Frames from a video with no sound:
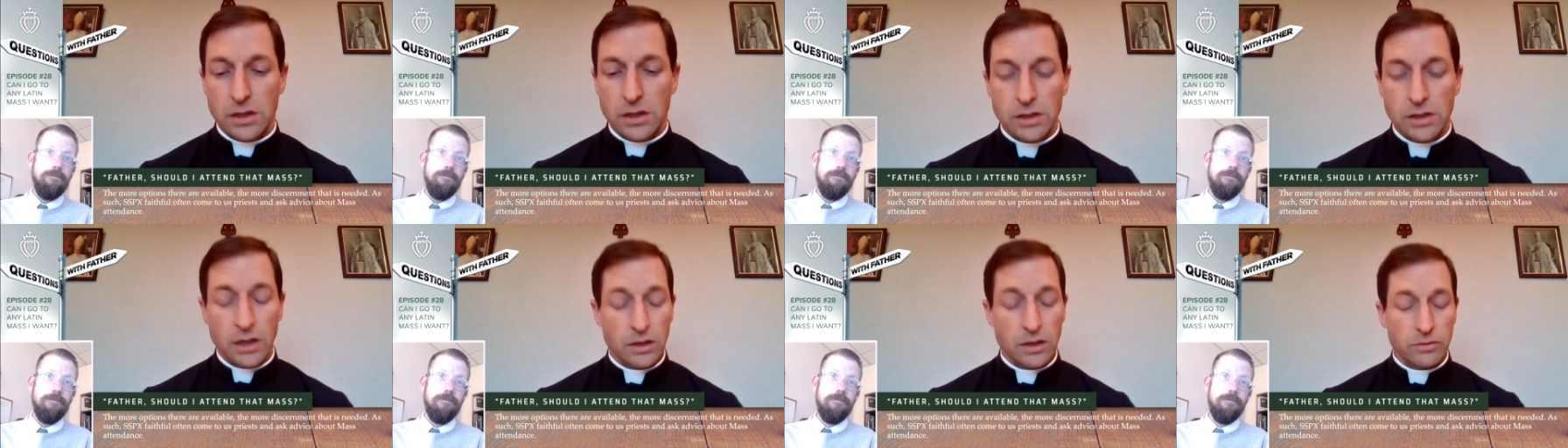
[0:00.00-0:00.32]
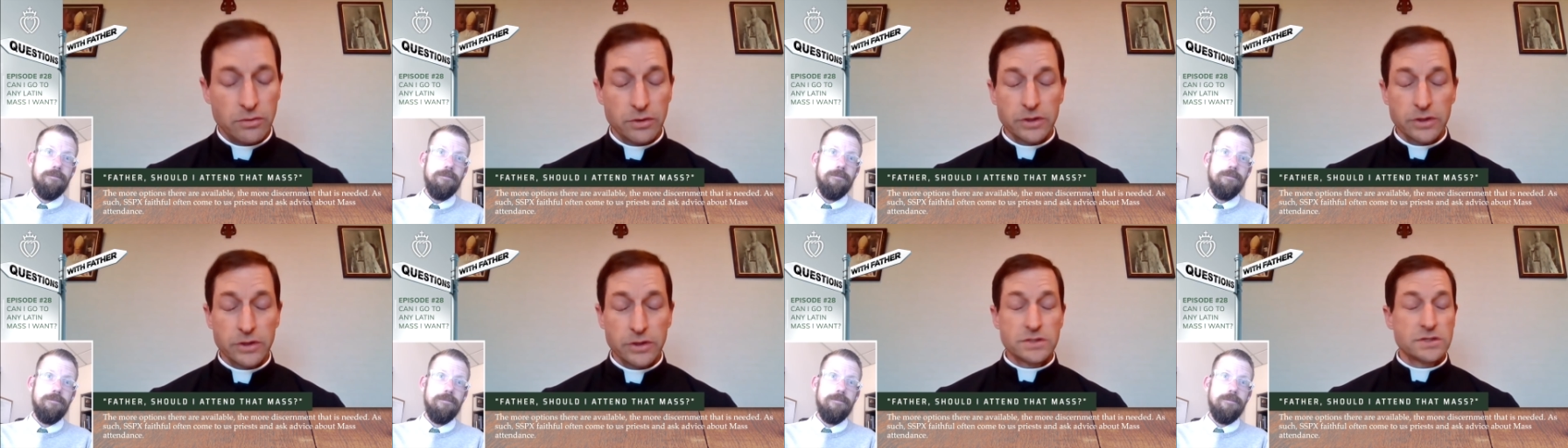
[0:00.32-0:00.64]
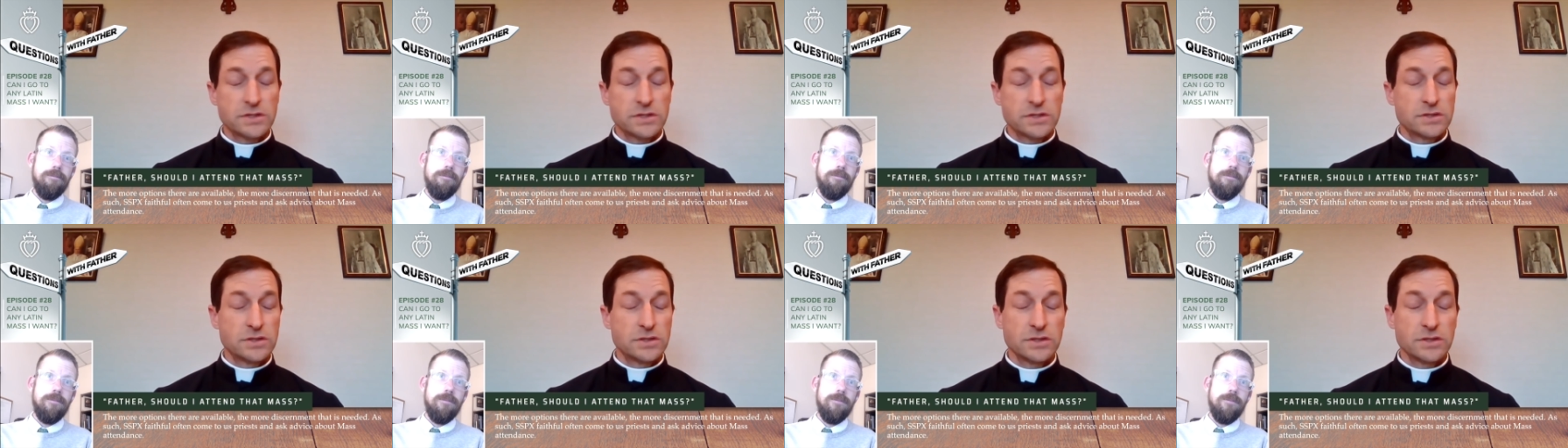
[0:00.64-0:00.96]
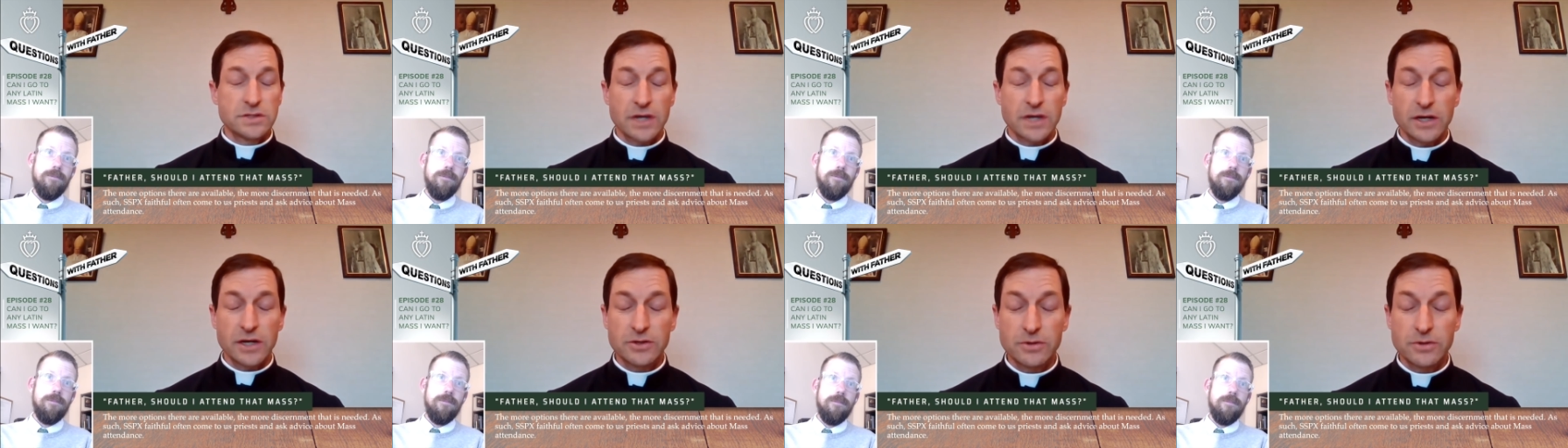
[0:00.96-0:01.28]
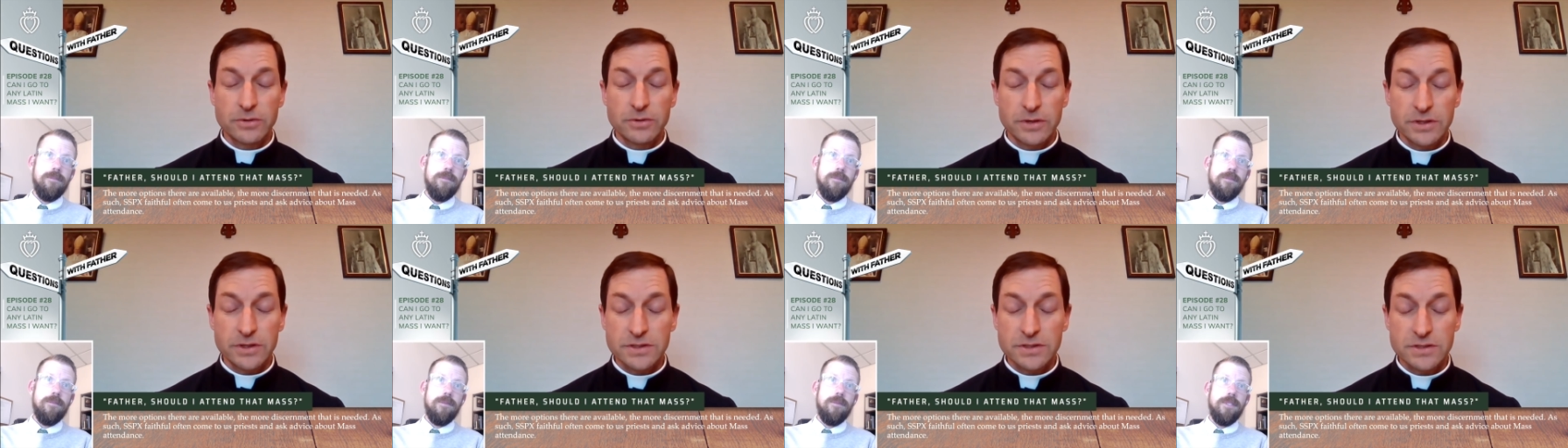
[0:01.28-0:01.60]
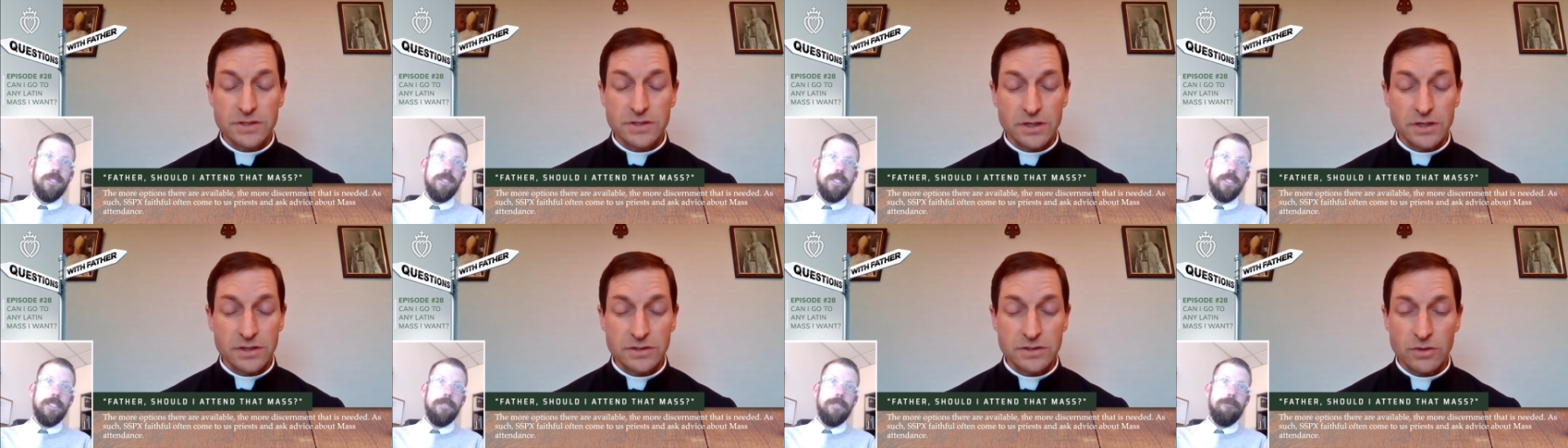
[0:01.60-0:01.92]
Yeah, well, this Andrew
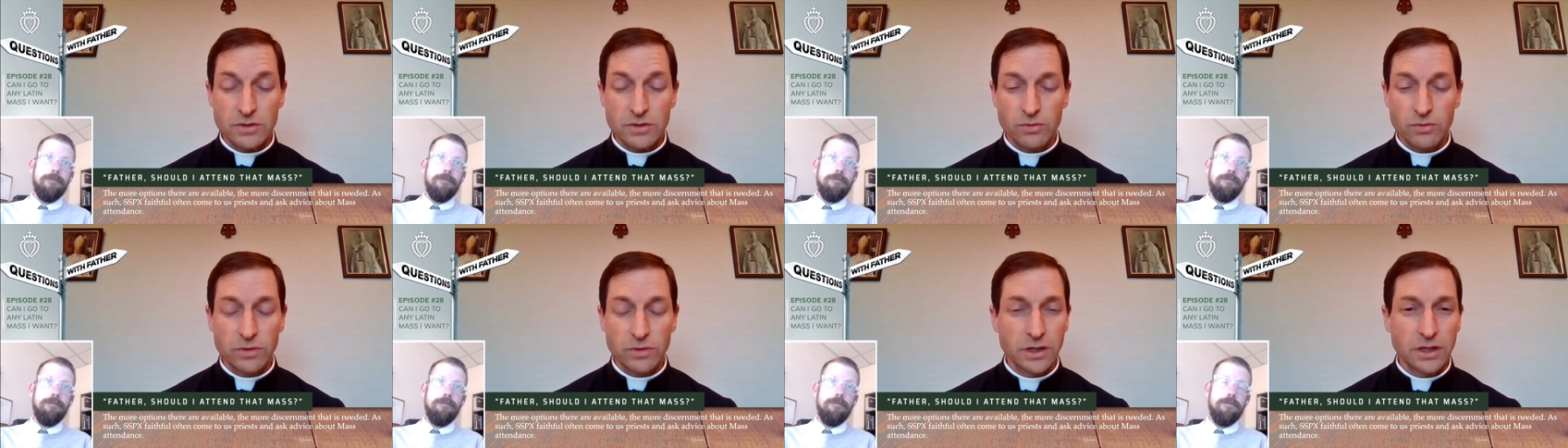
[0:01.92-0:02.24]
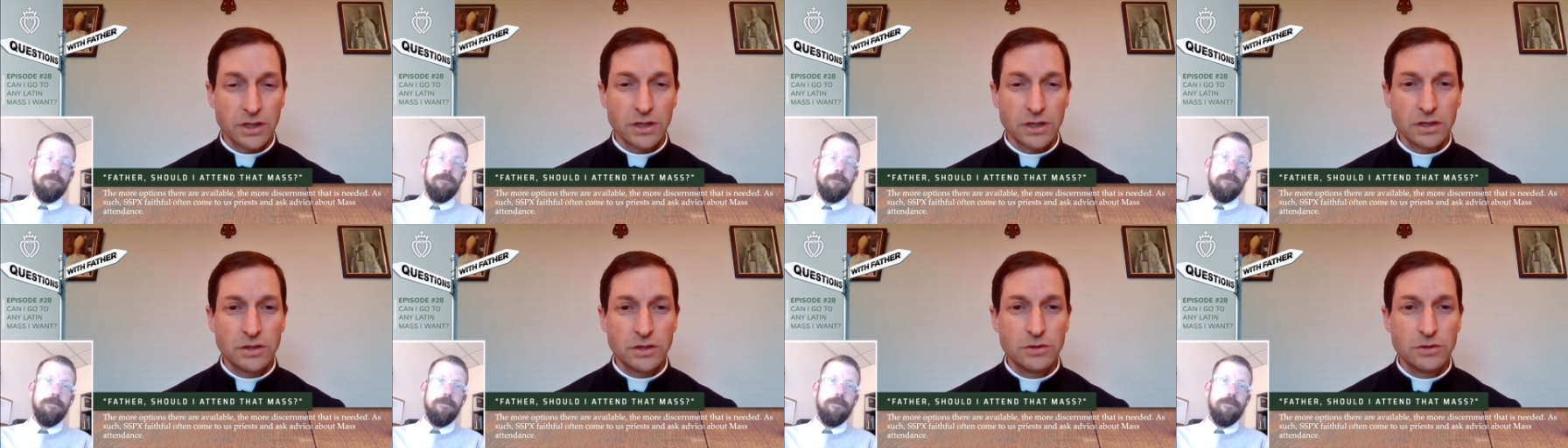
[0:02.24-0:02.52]
is a really